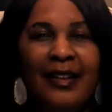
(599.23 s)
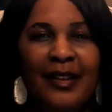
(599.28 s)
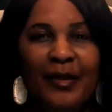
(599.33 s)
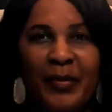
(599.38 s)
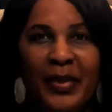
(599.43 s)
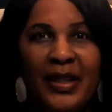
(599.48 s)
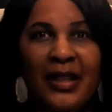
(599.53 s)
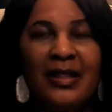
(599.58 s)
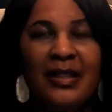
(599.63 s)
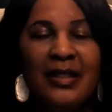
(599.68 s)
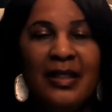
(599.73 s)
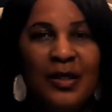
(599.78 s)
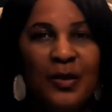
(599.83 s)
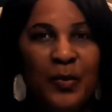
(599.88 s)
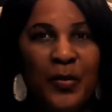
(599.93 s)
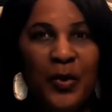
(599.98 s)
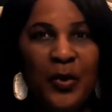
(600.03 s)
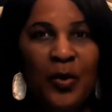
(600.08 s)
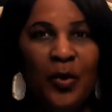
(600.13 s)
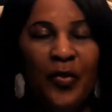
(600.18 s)
because it's
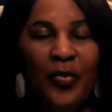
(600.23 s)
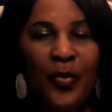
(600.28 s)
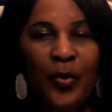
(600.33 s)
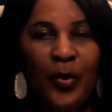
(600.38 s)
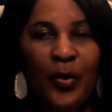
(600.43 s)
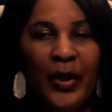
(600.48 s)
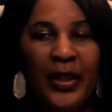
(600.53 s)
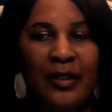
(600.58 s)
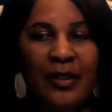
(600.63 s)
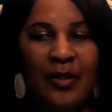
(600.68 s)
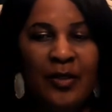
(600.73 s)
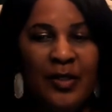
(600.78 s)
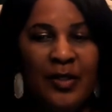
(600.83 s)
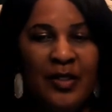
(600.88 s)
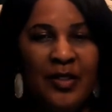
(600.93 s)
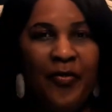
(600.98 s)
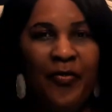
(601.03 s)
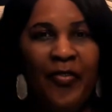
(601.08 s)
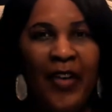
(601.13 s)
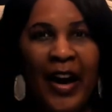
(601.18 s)
beautiful and there's a
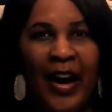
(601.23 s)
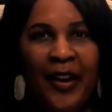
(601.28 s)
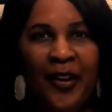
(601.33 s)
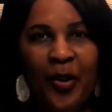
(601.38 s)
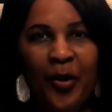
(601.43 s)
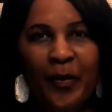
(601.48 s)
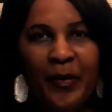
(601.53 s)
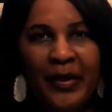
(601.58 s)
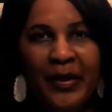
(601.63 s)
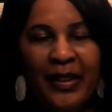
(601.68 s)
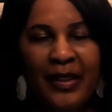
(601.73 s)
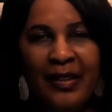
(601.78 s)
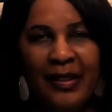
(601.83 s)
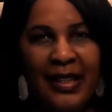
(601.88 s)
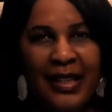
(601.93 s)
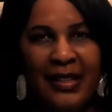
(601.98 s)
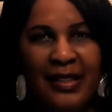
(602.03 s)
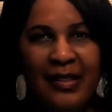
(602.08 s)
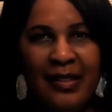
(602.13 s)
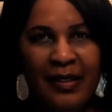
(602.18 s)
fire
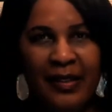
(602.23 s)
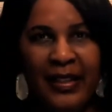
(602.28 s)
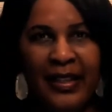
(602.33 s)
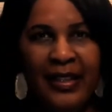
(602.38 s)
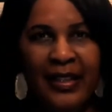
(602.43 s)
that's lit